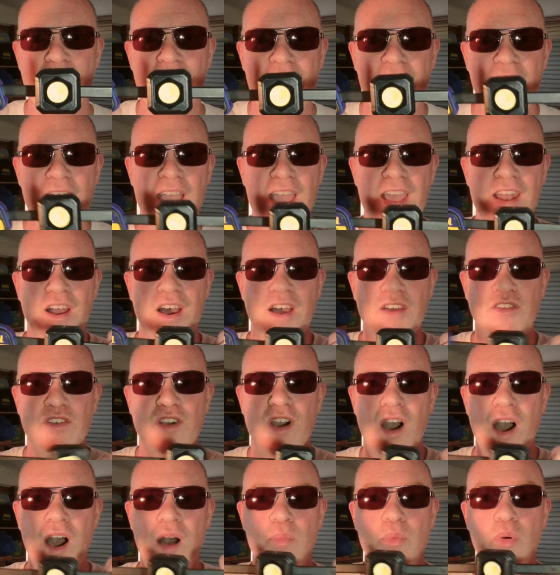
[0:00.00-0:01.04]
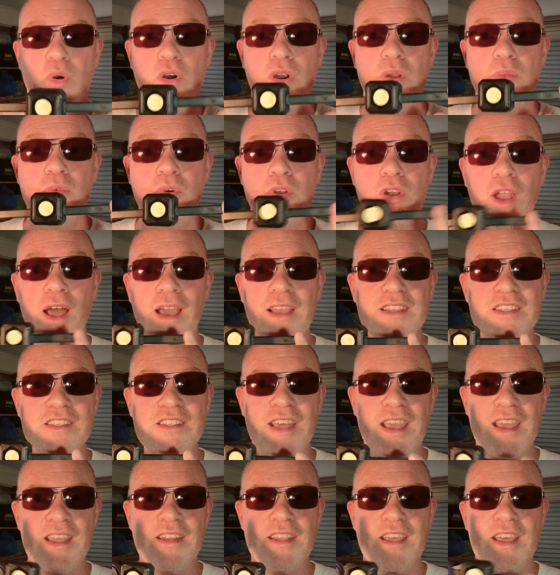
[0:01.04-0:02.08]
it, and I've got a portable light
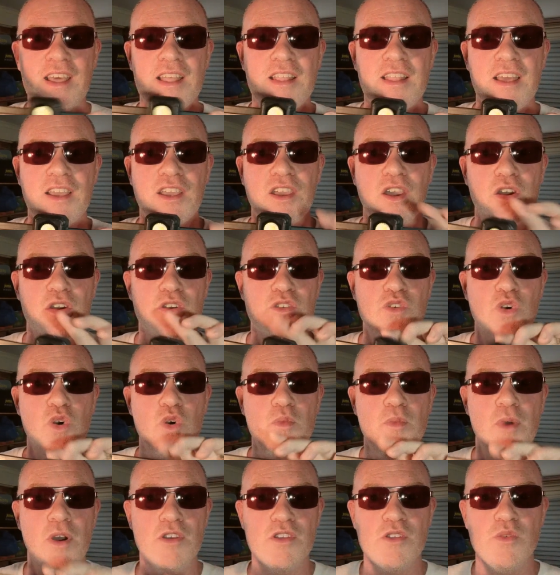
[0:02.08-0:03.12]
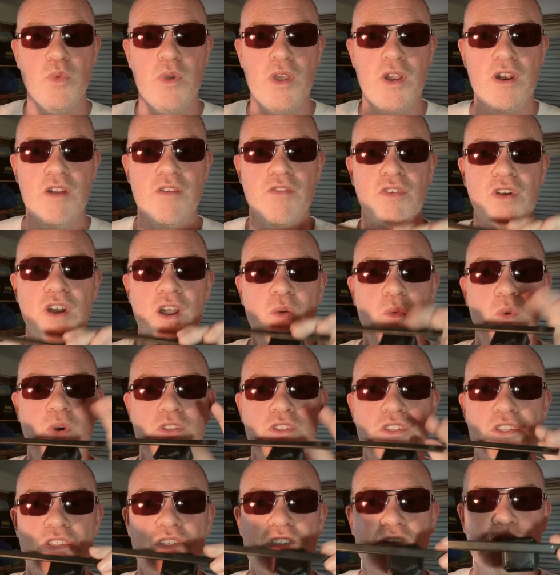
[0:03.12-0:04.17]
stand that goes almost wherever I
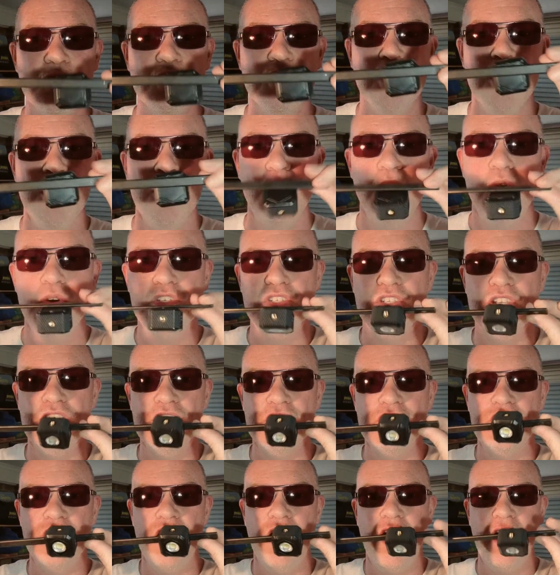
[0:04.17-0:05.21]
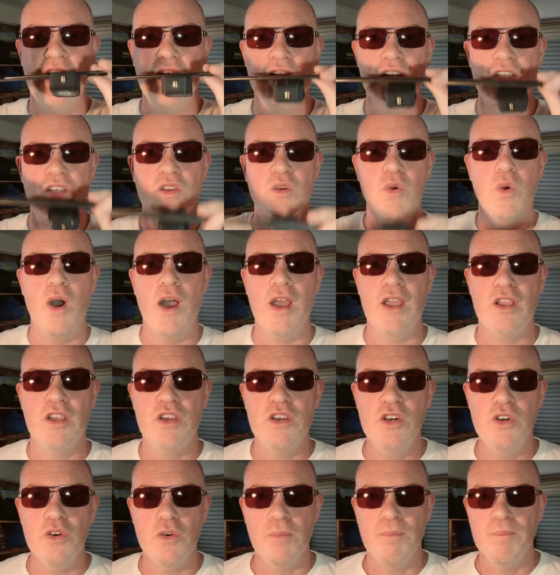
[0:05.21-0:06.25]
want it to, which is kind of quite
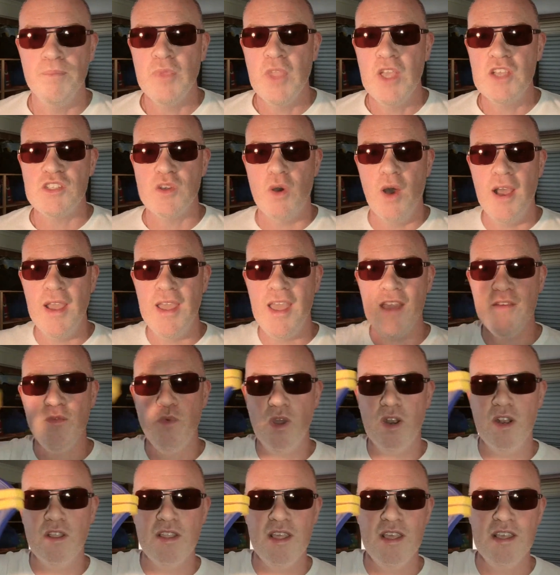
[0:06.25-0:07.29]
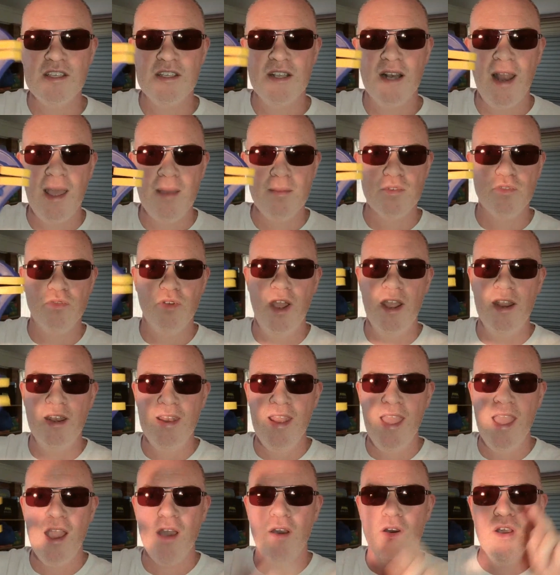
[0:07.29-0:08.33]
cool. So I have one of these clamps right
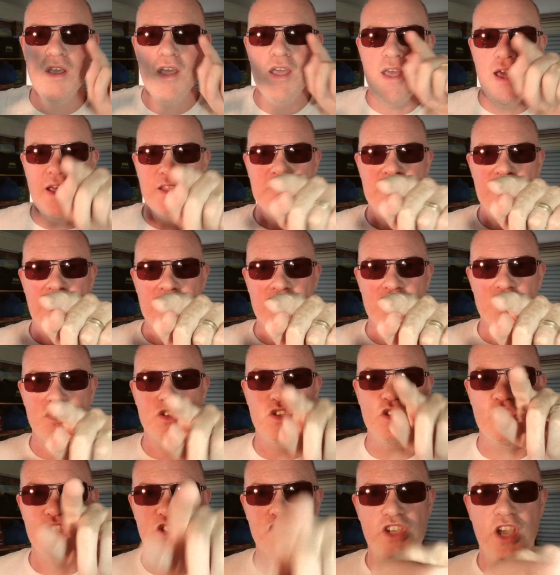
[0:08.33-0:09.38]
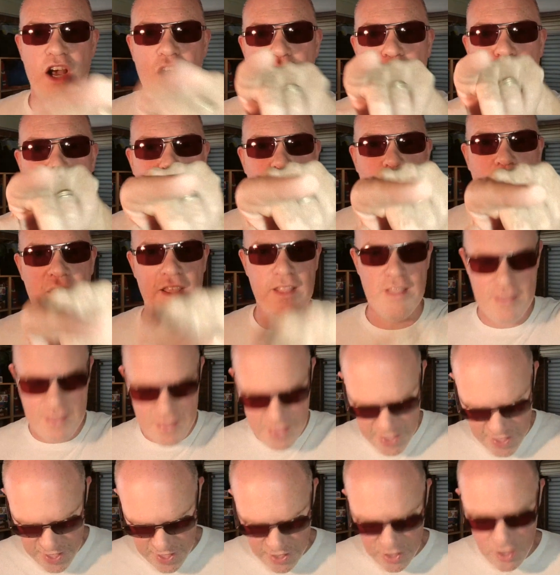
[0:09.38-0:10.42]
now attached to the shelf right
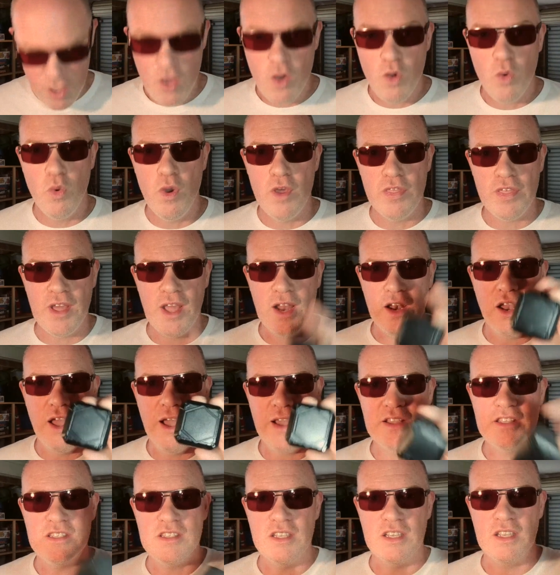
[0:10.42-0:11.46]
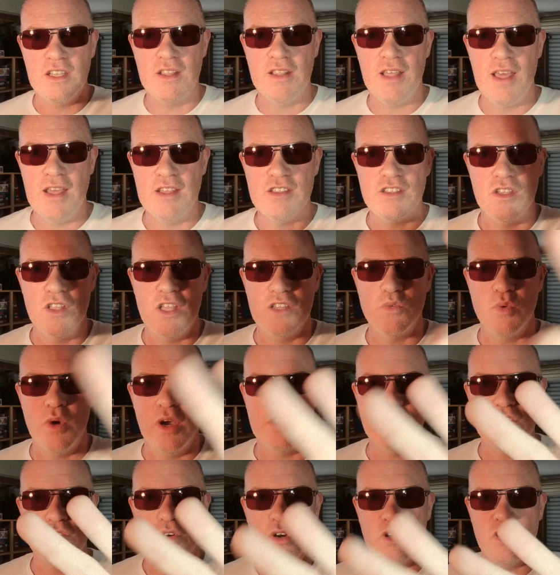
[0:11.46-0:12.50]
there with a light sitting there. So that's why
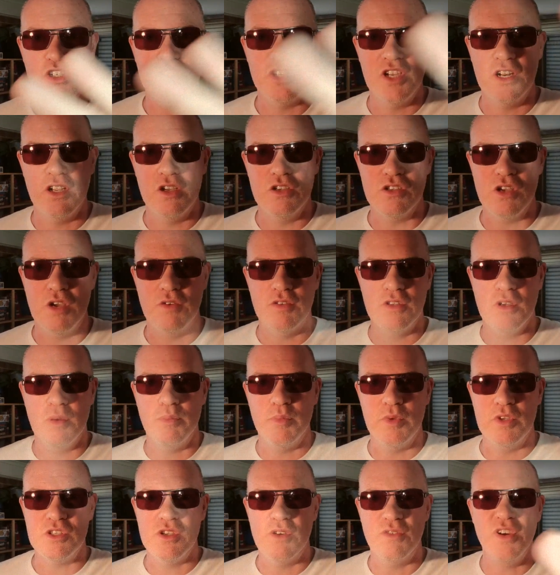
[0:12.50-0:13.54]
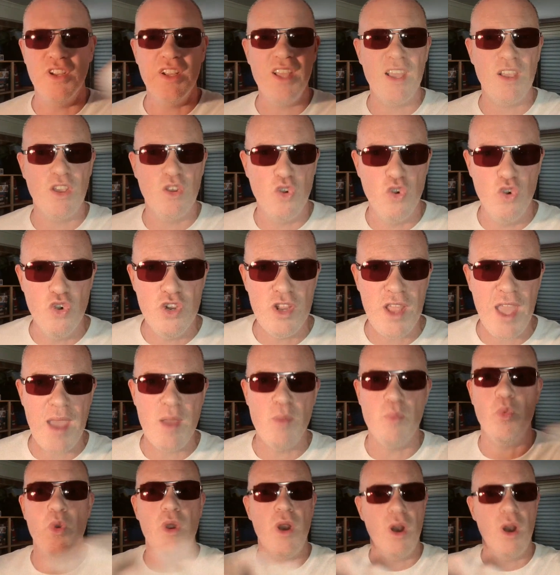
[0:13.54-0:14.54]
it's throwing shadows over top of me. So I've got to get good at